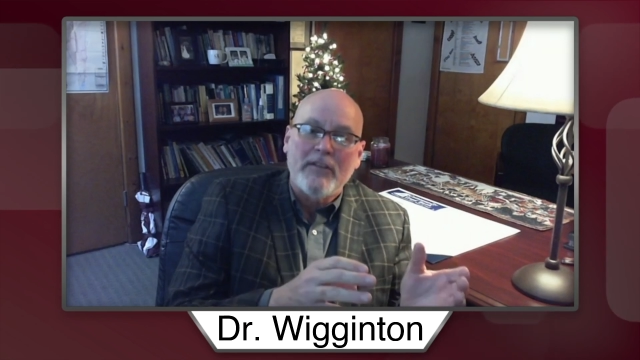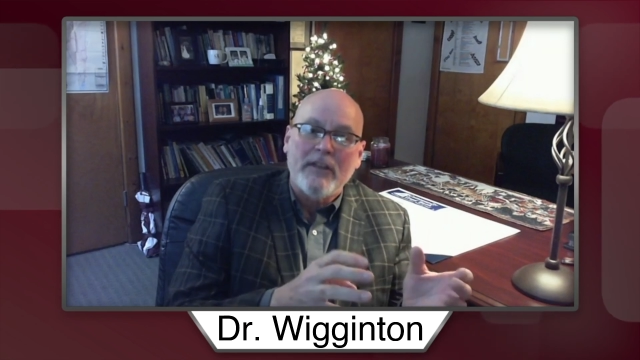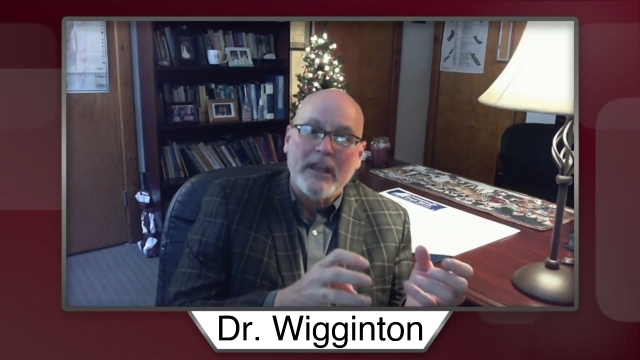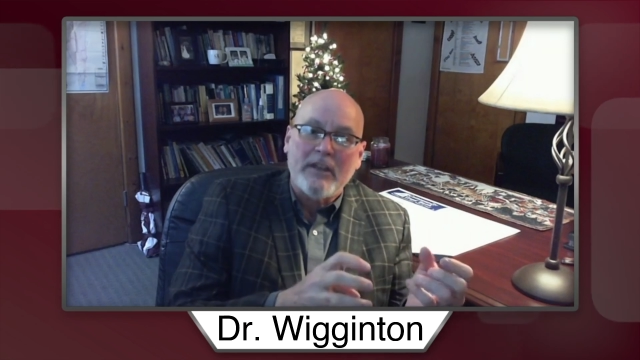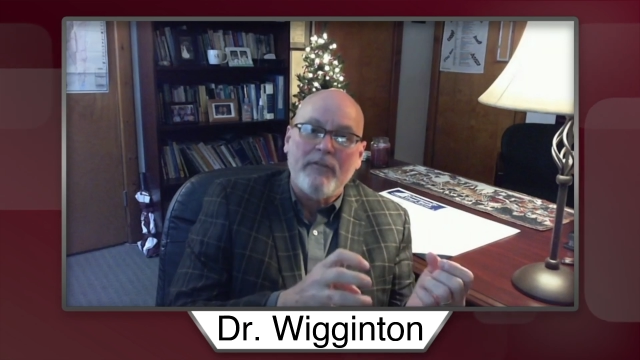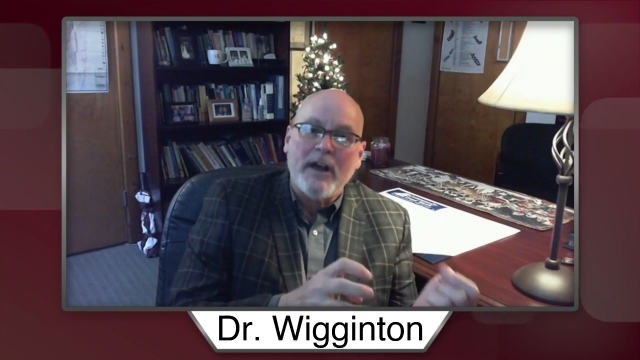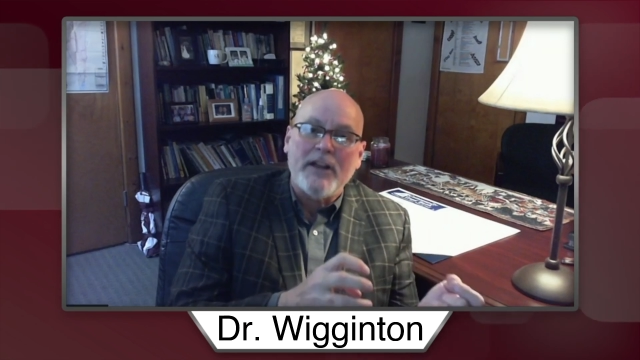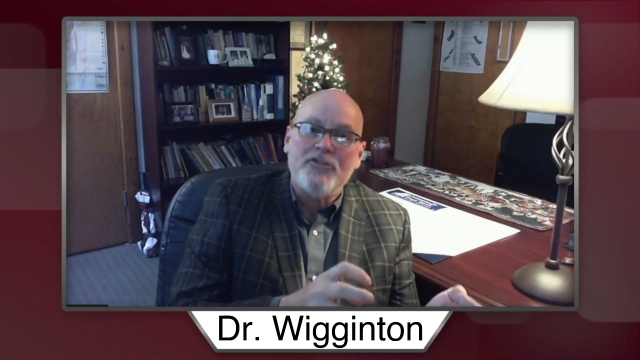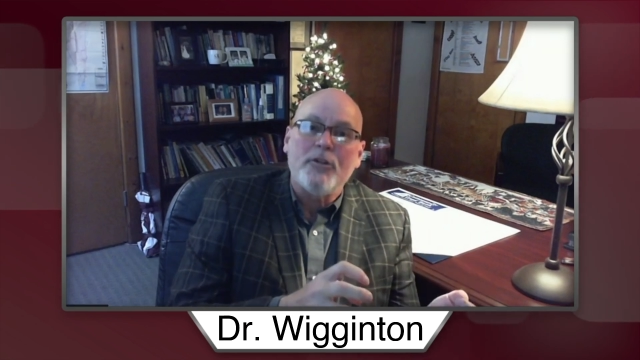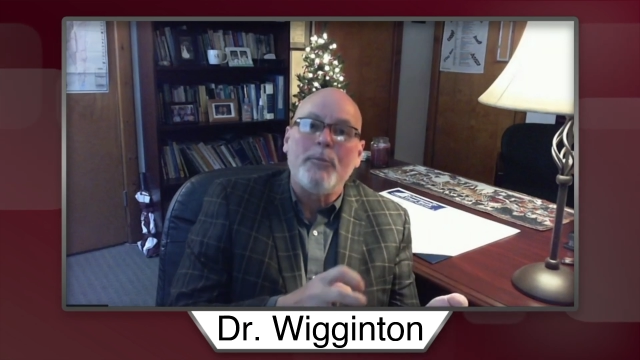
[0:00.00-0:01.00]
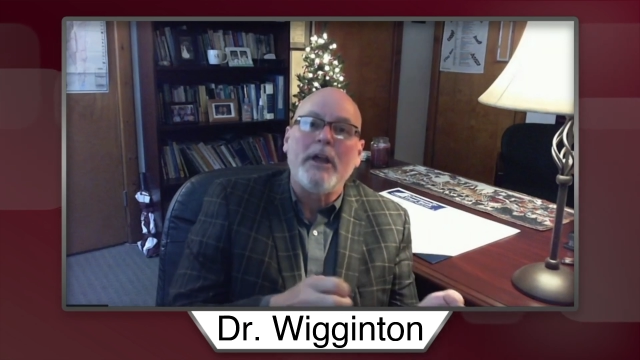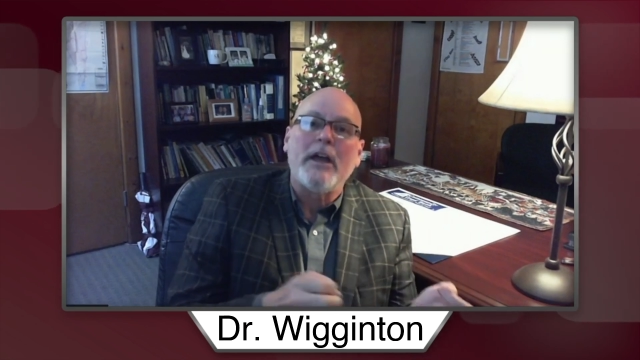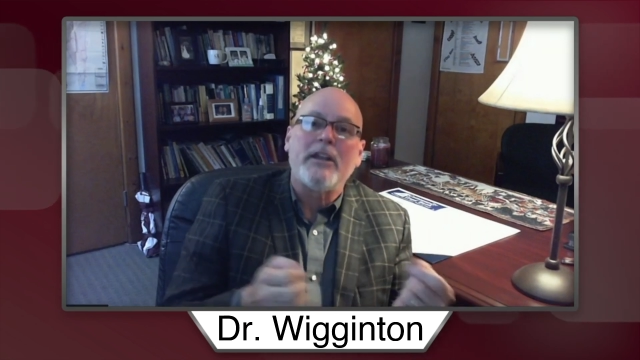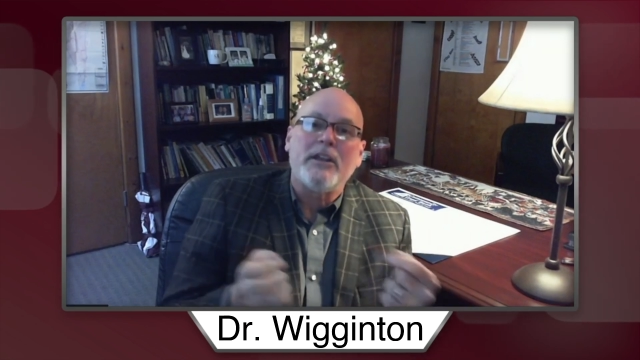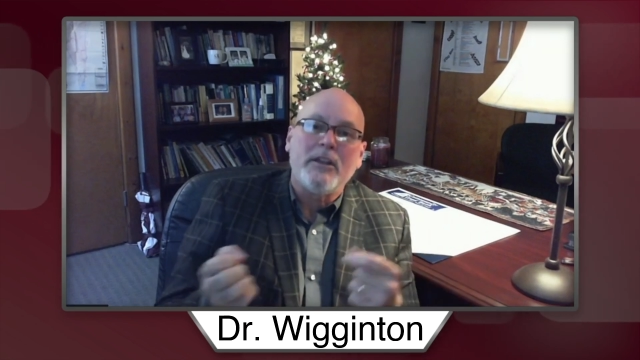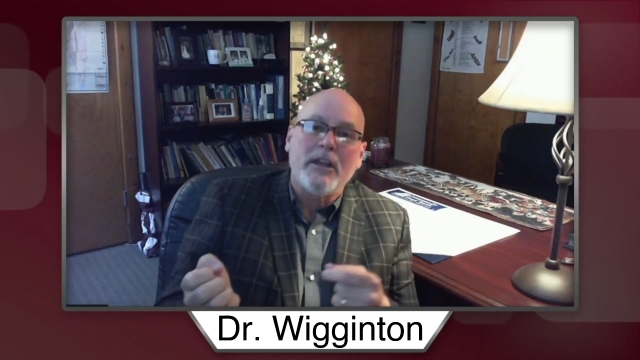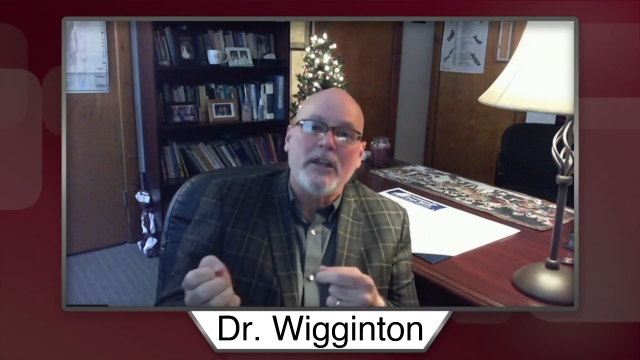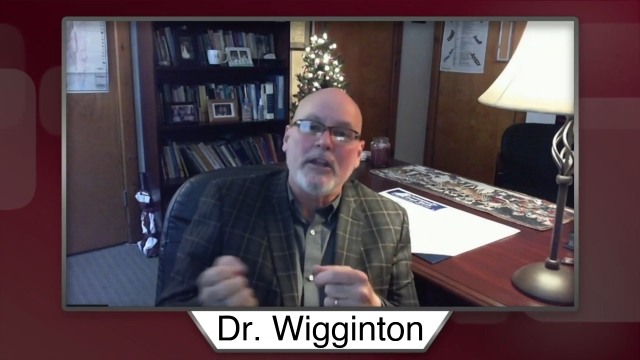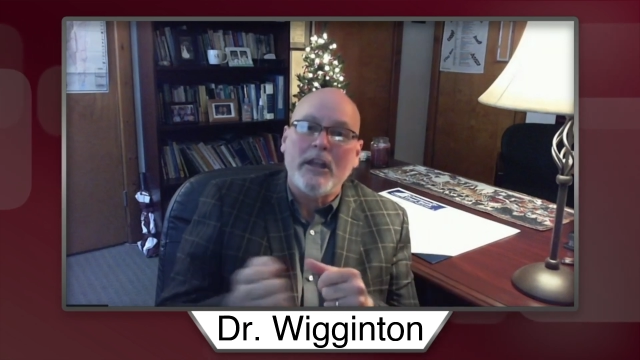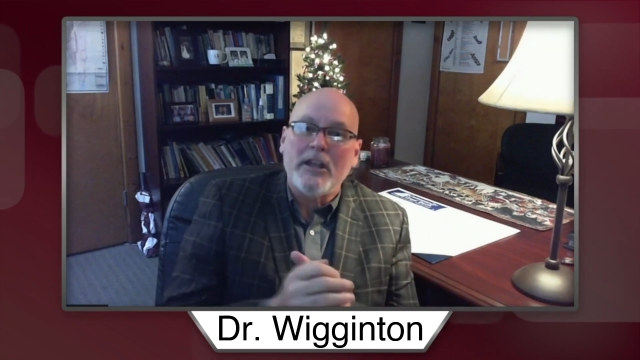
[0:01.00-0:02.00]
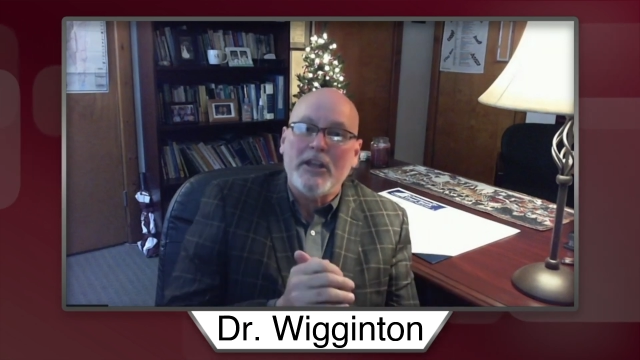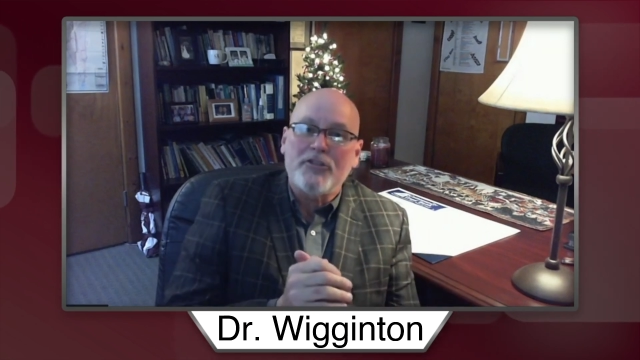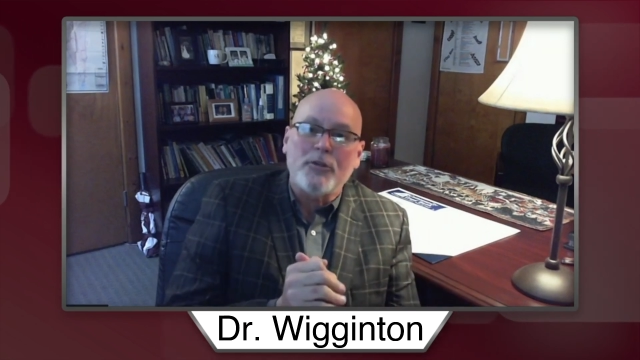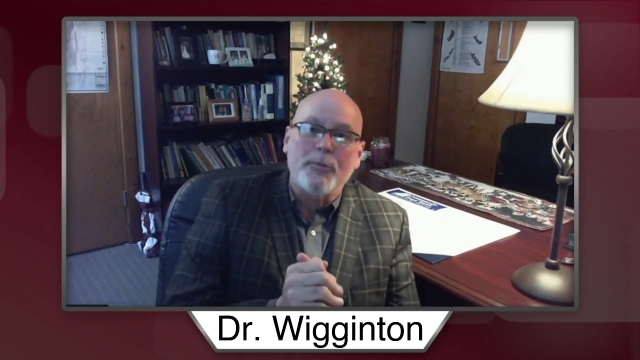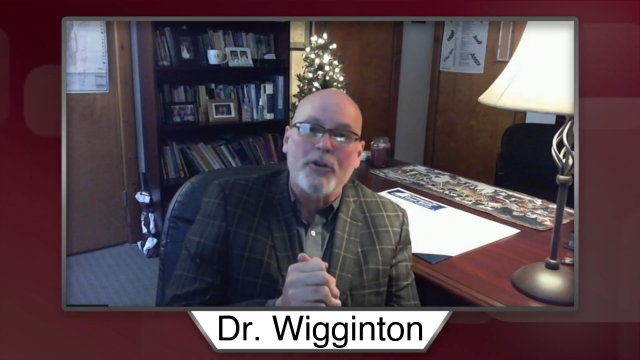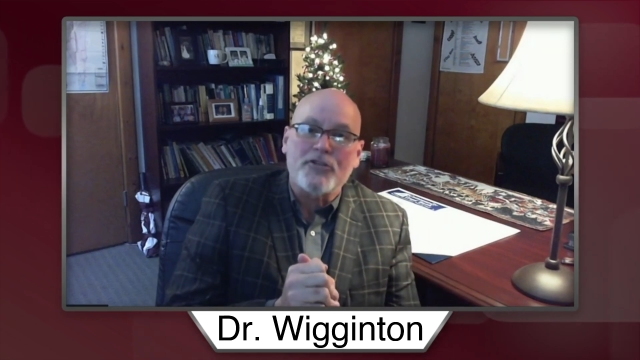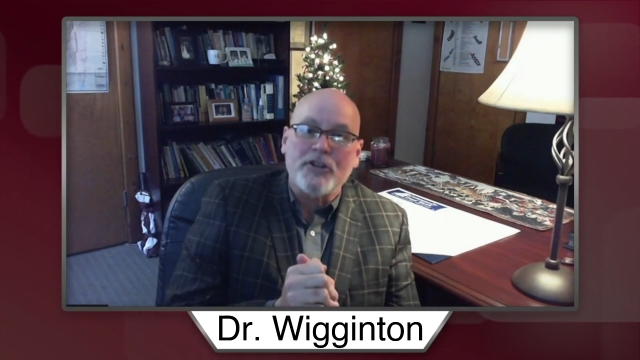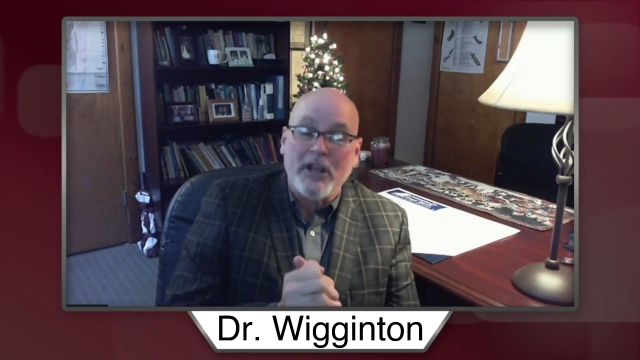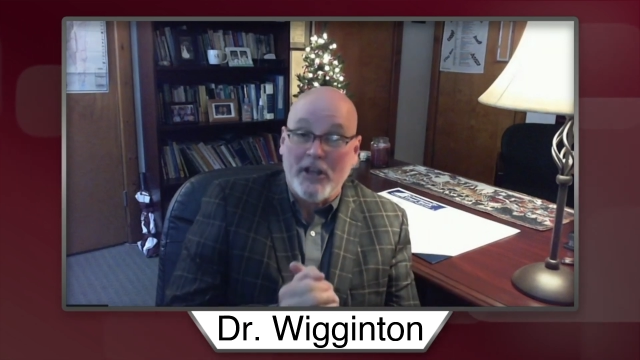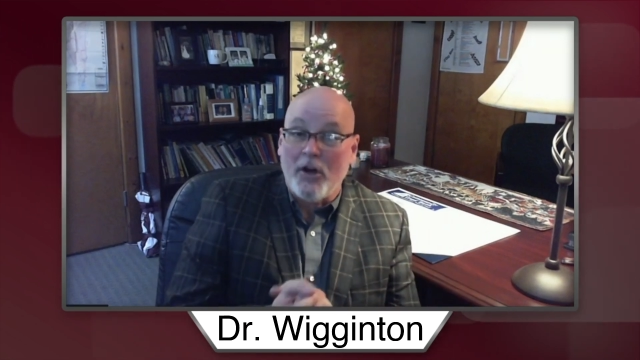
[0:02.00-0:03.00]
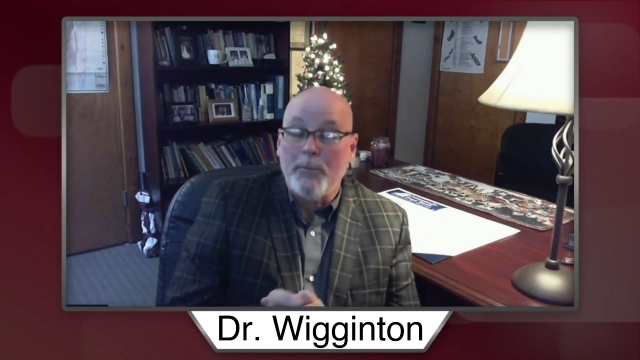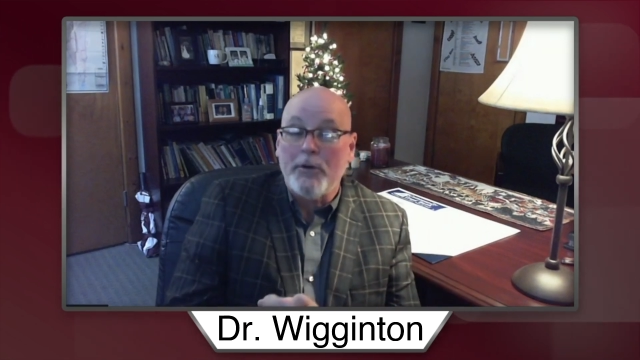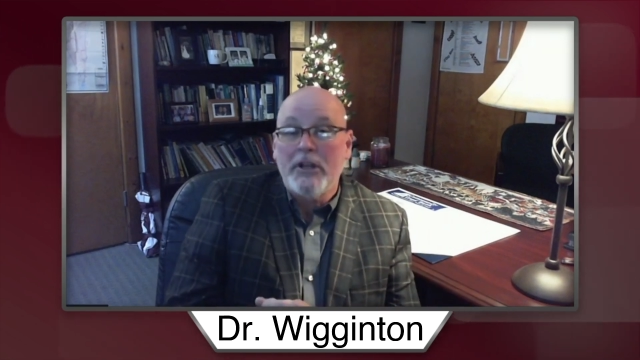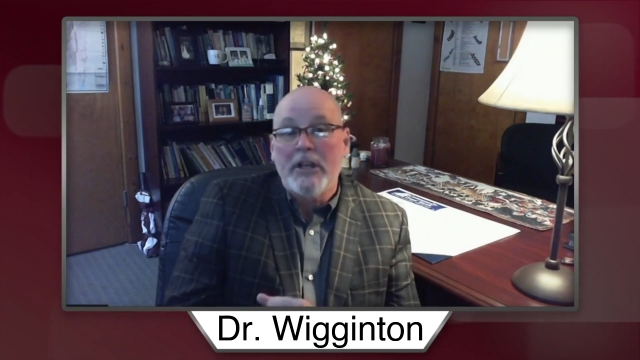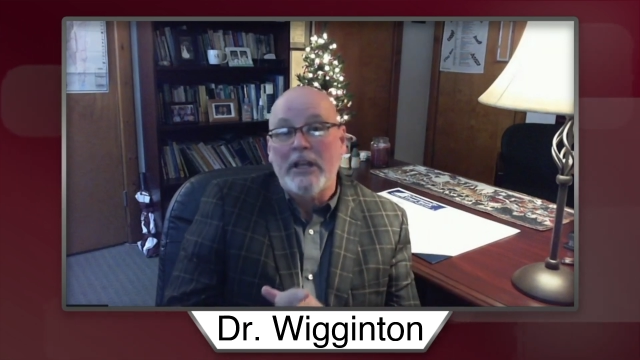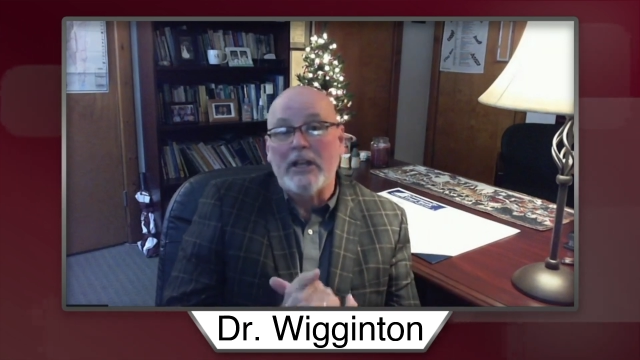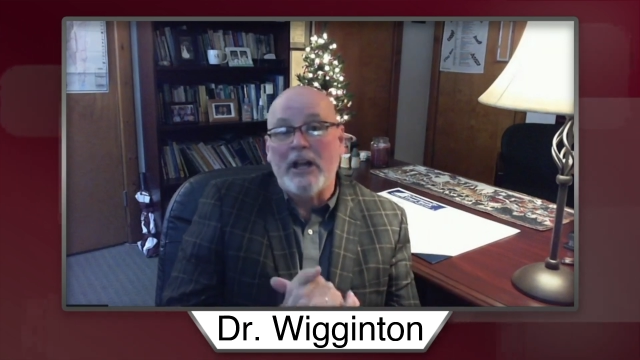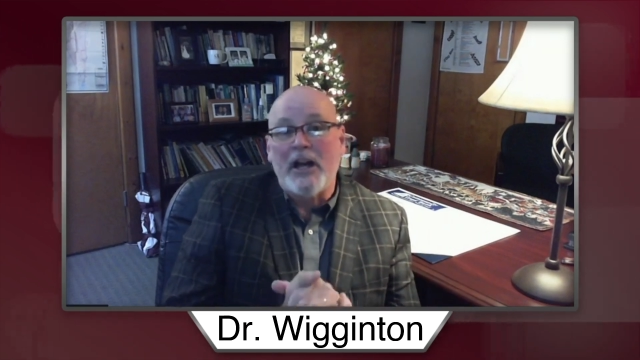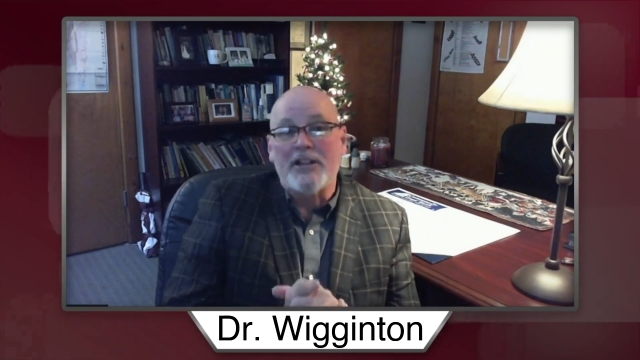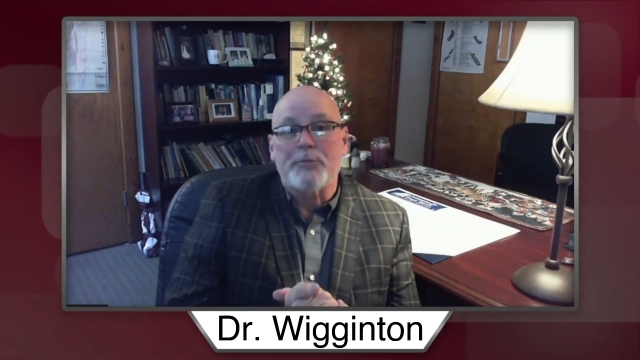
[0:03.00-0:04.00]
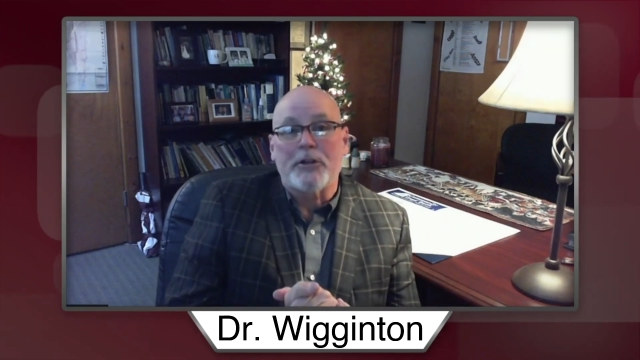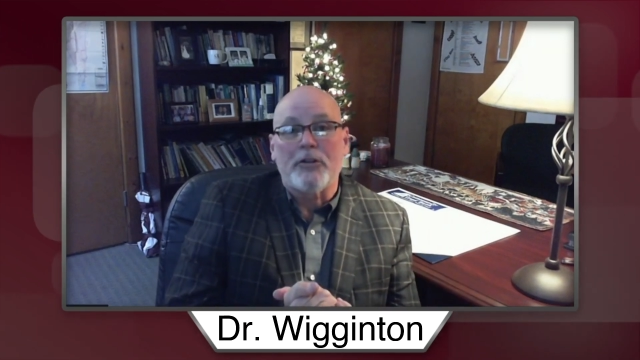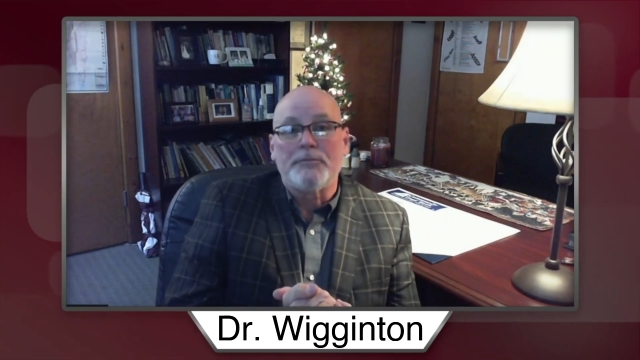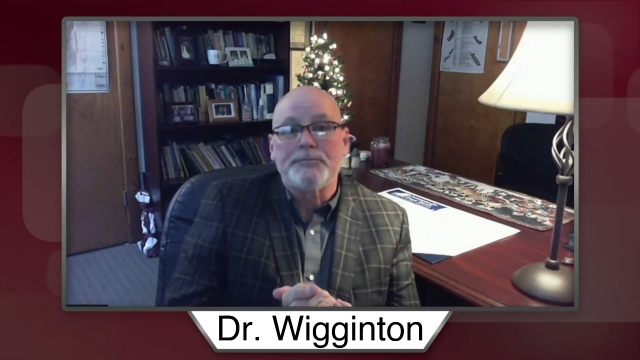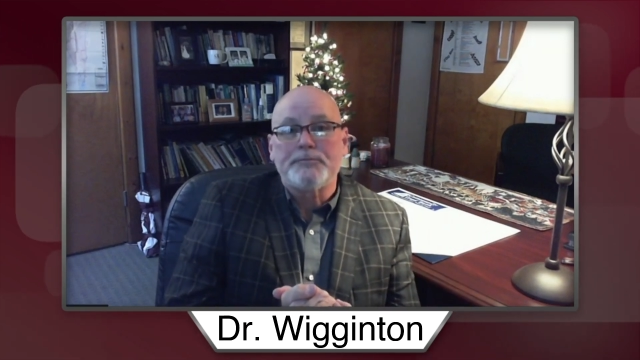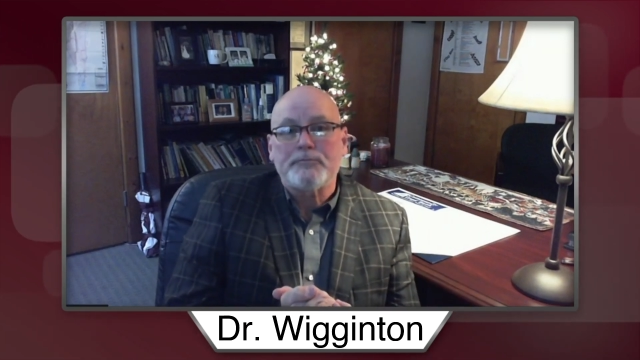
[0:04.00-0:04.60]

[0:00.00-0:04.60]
they can find you a bed and, and, and get your person help at a hospital.